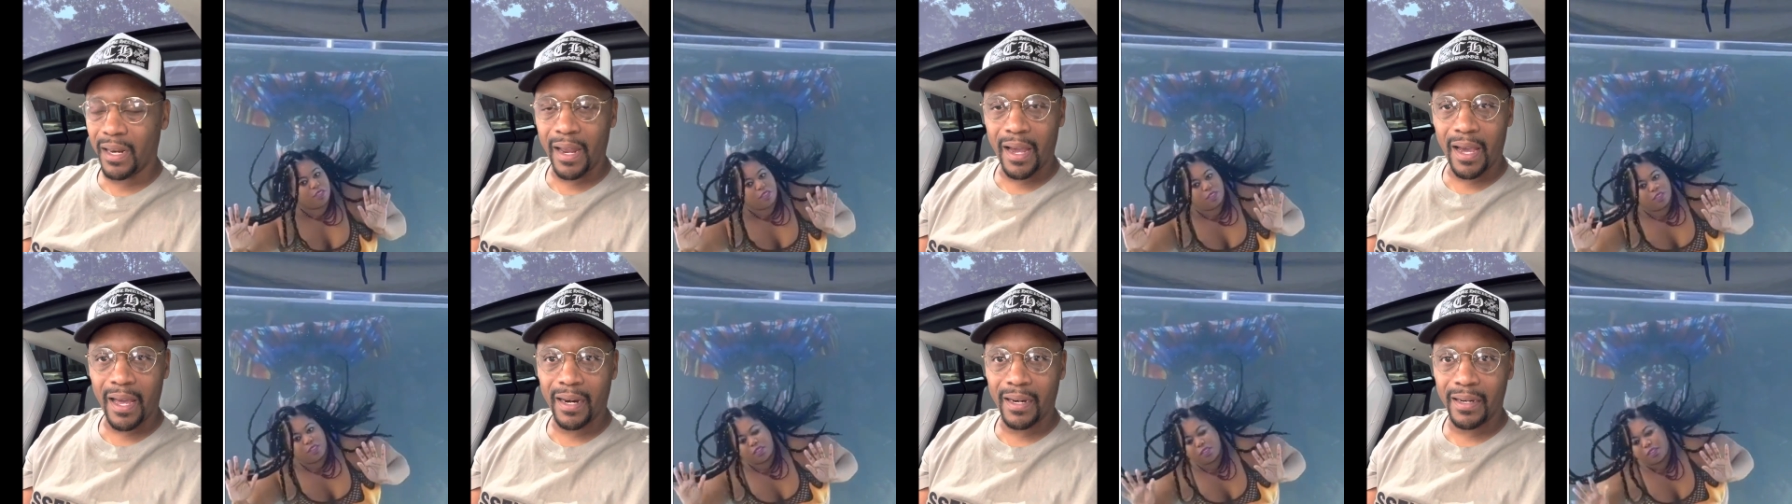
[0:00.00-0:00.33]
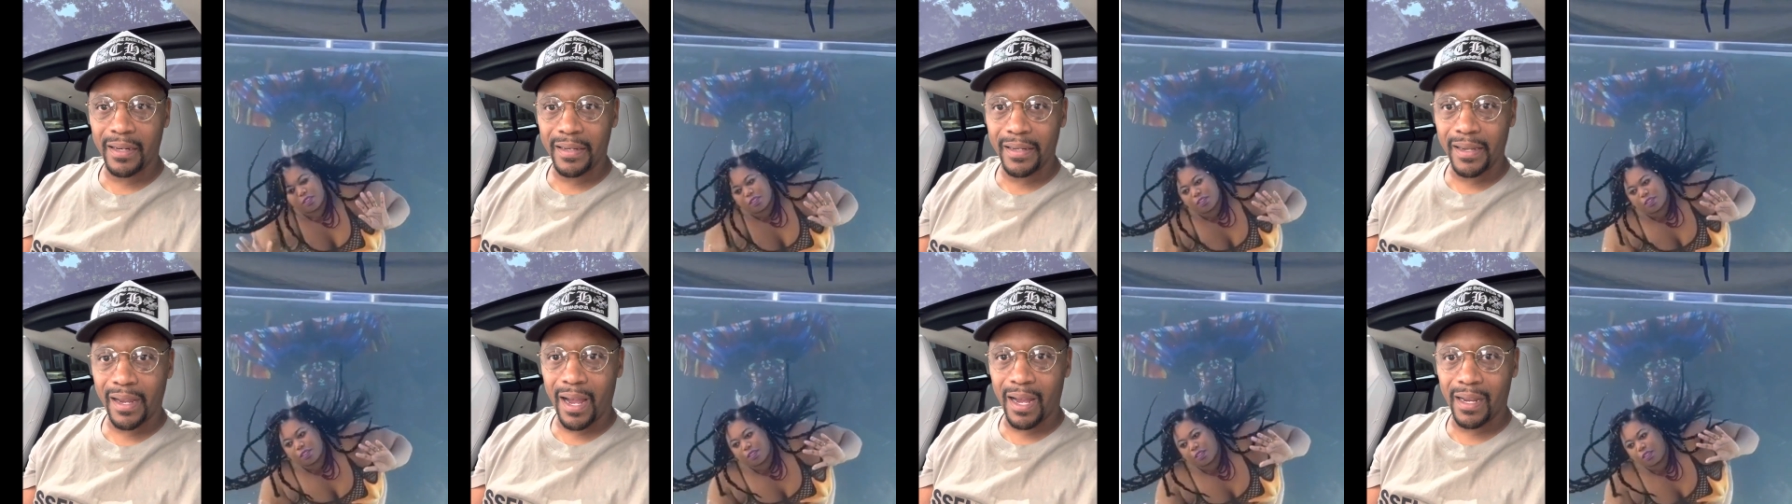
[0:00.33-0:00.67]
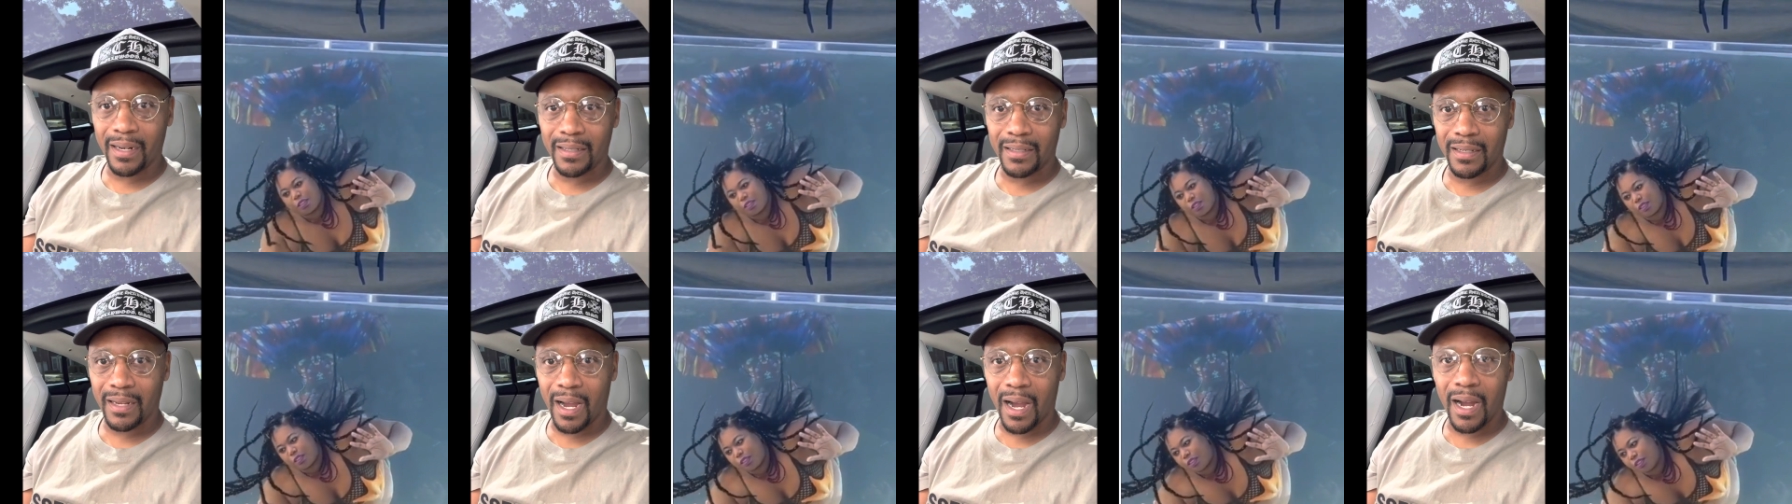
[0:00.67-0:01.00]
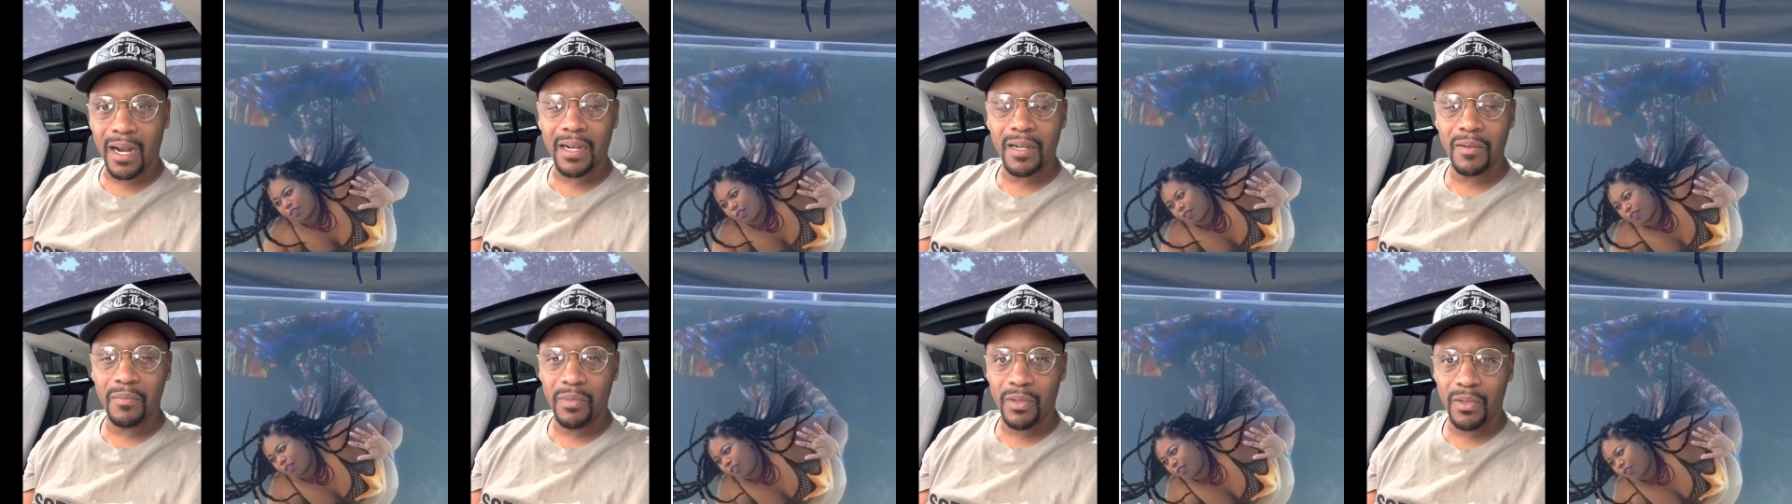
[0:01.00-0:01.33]
out of there. I
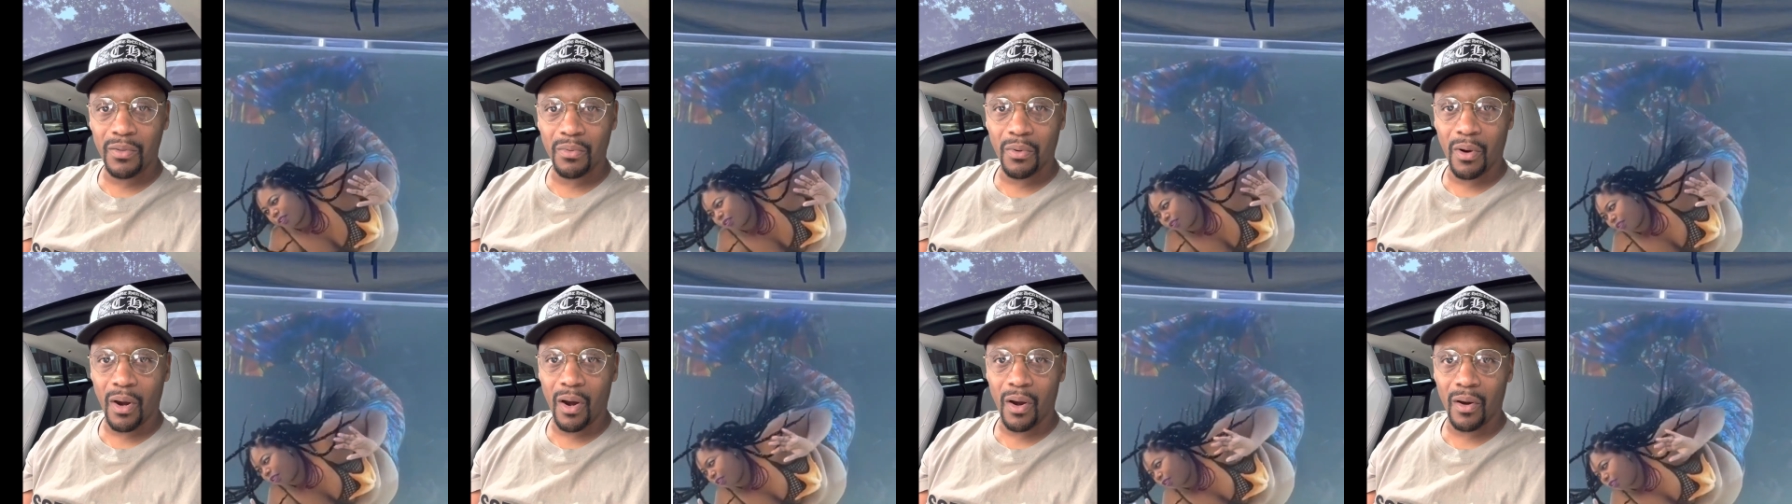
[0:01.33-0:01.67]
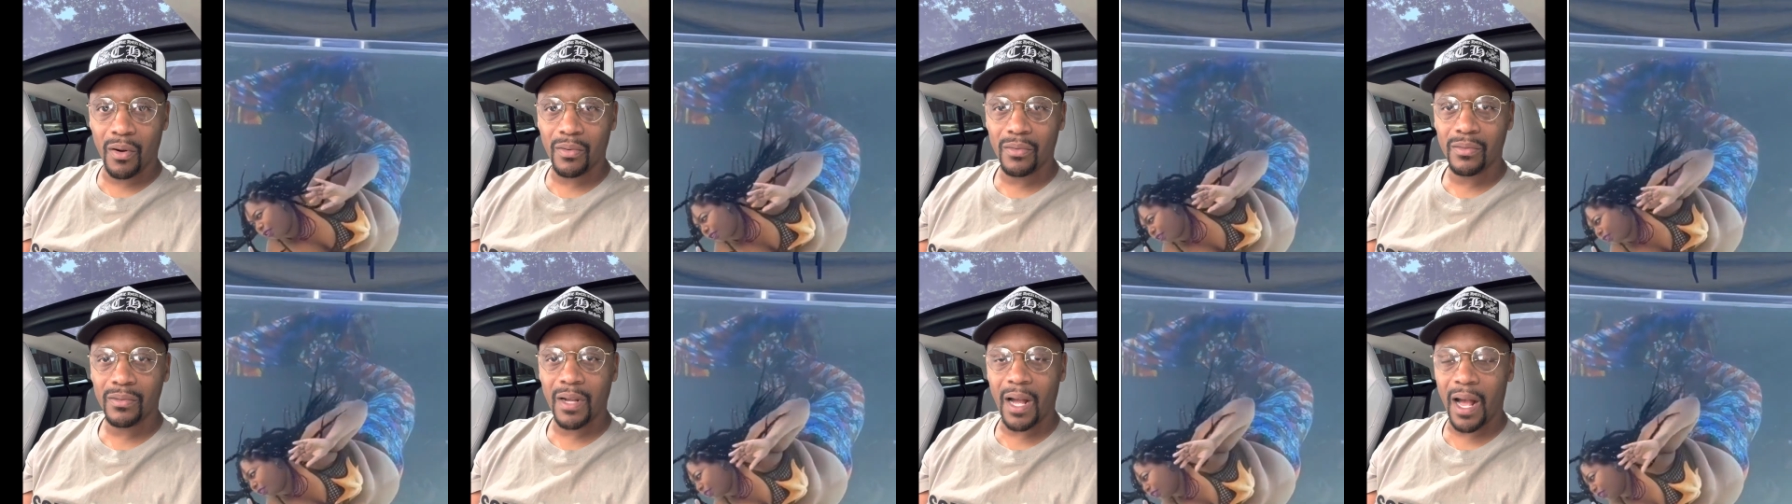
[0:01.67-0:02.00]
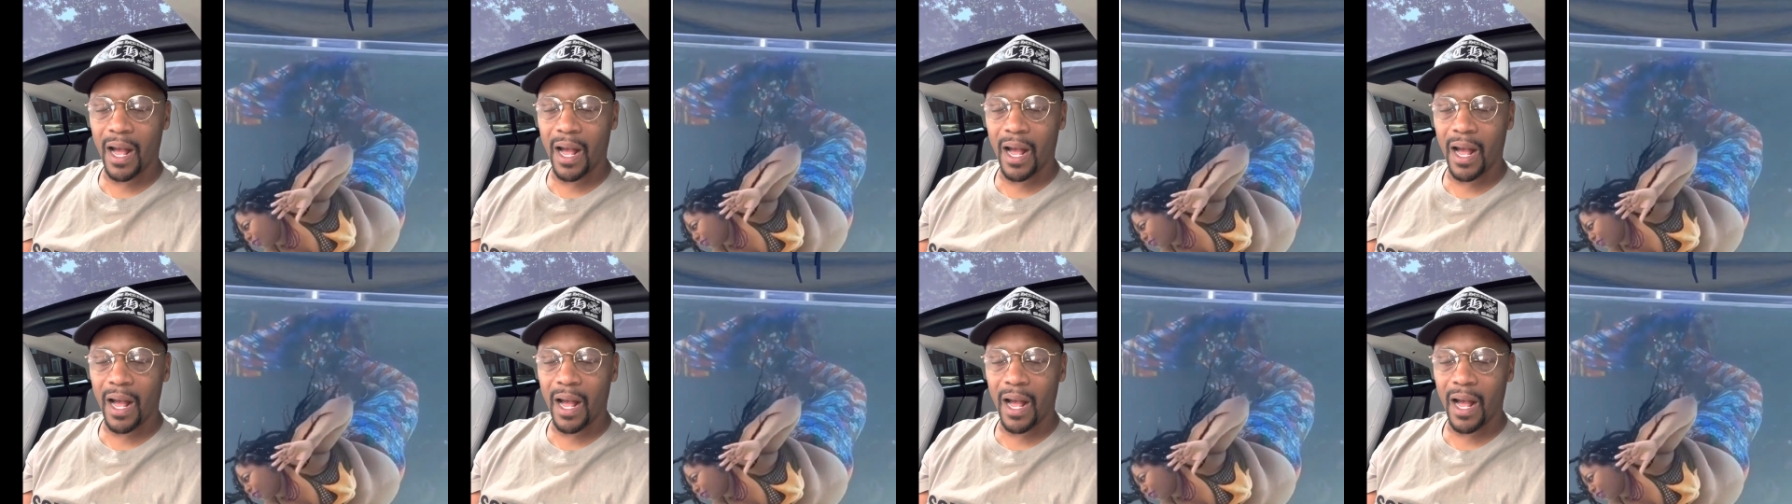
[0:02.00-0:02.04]
could be wrong.